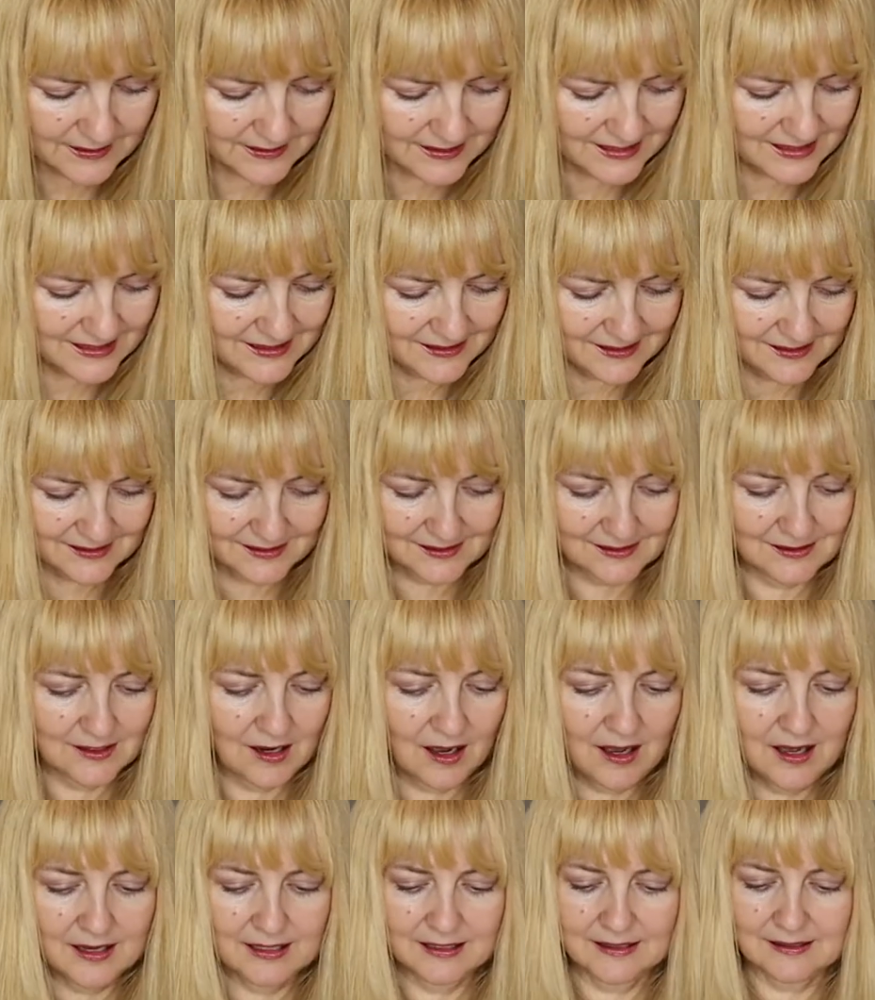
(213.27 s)
This is
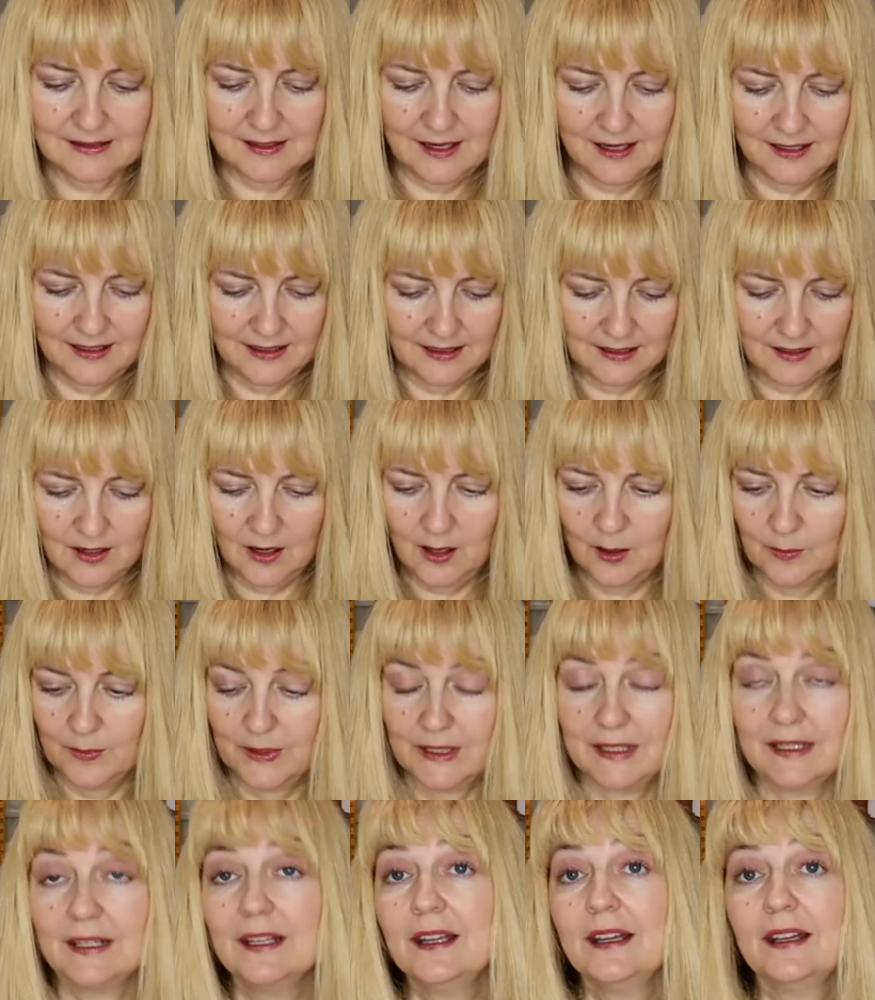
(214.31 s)
not exciting at all,
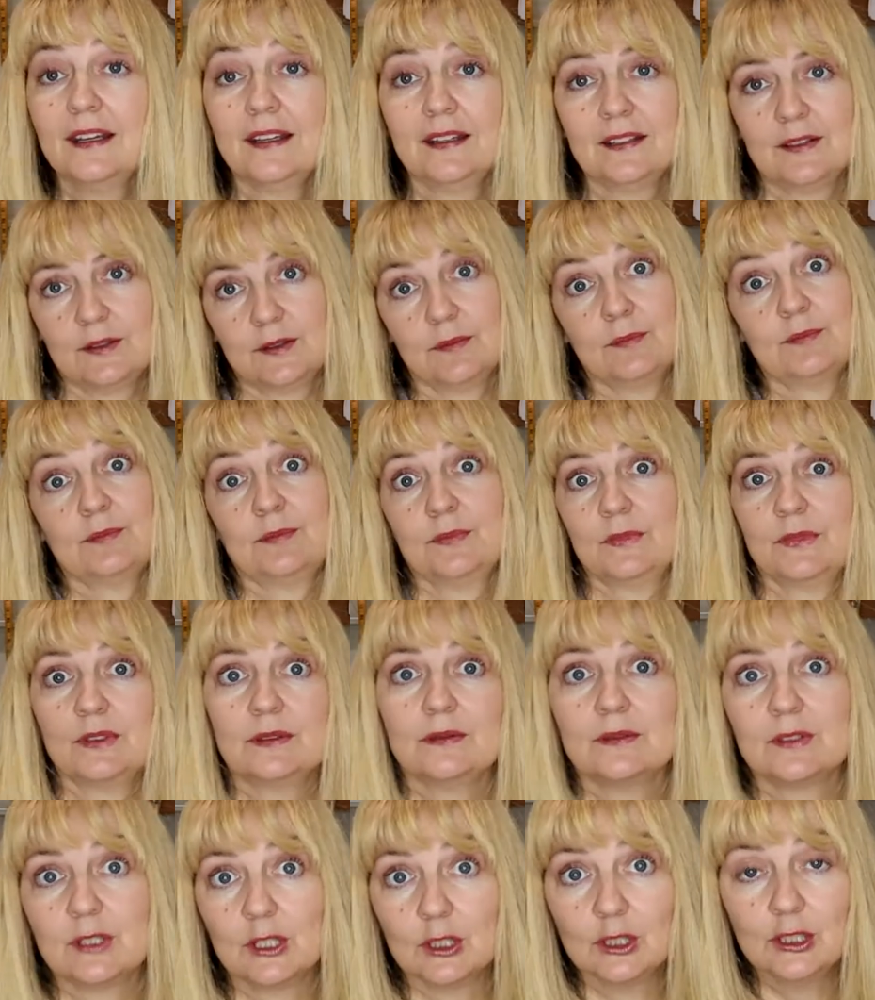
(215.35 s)
but
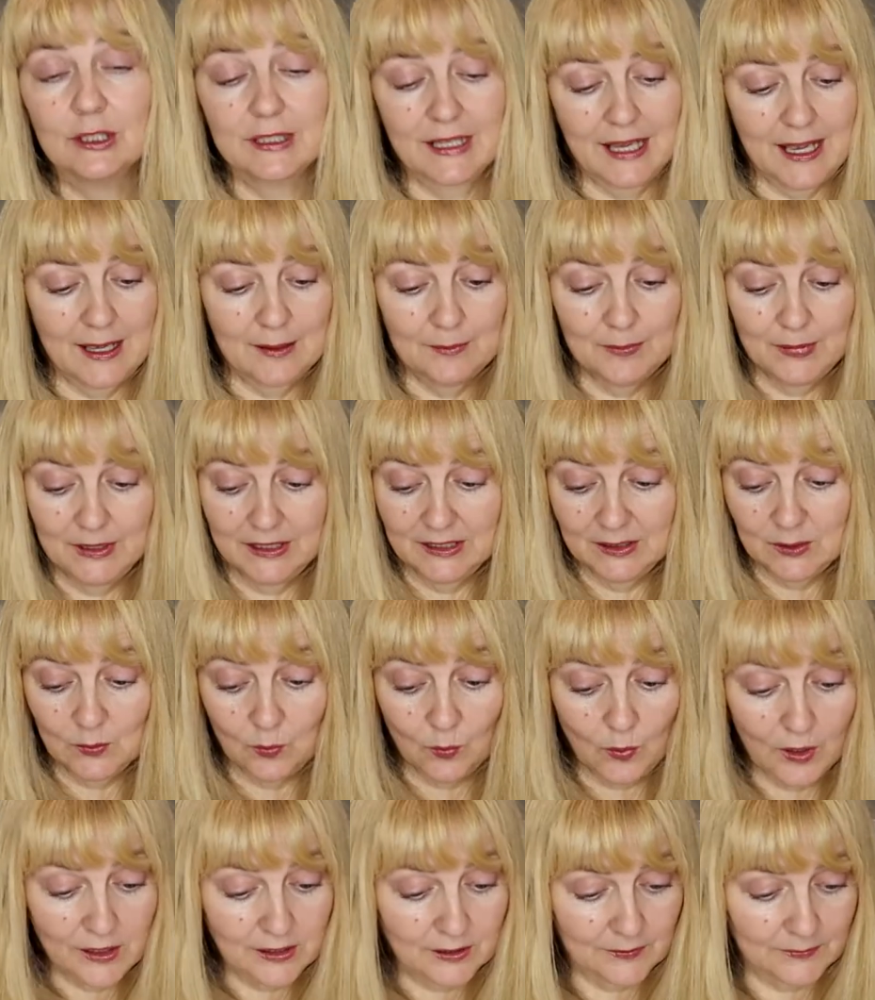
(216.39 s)
to look at, but it's
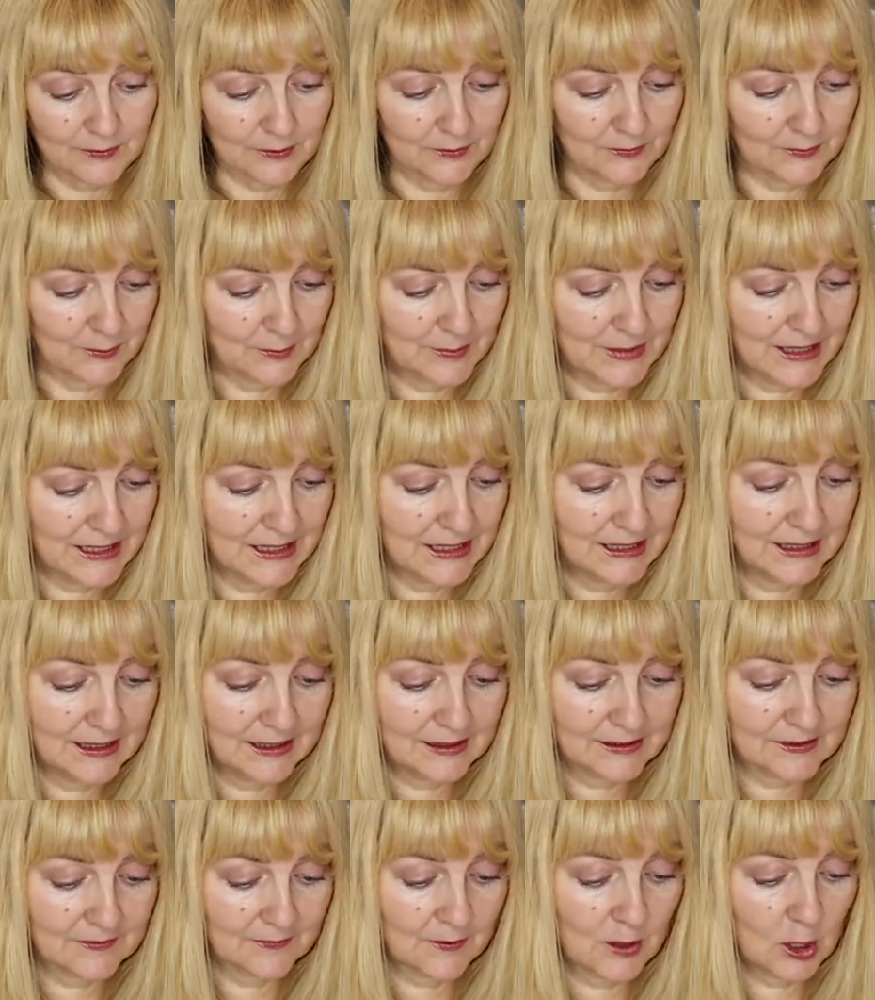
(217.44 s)
wonderful for me
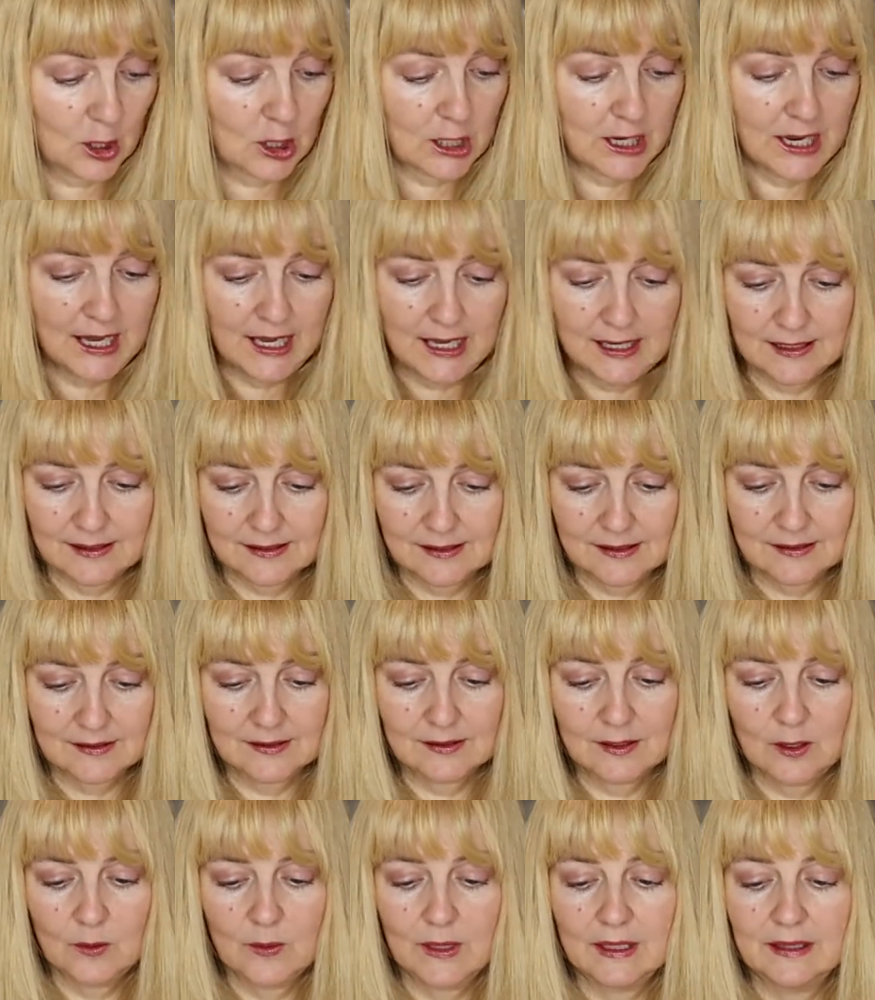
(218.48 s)
as far as
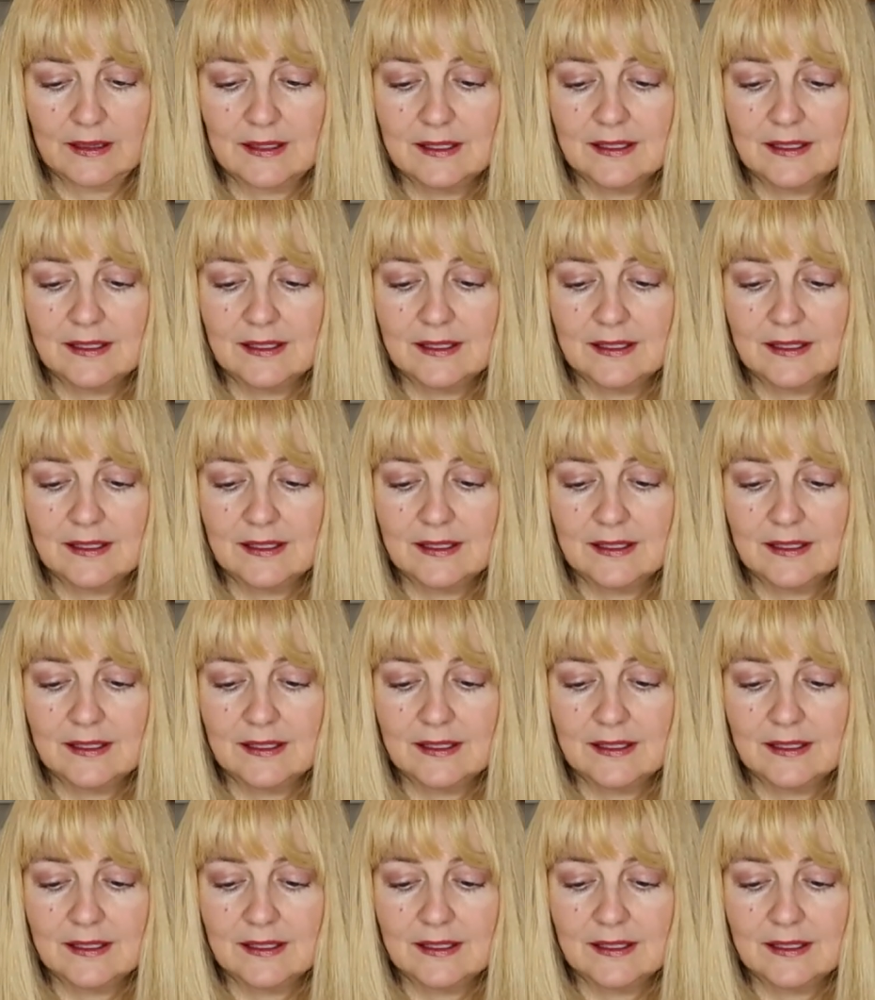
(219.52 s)
sewing.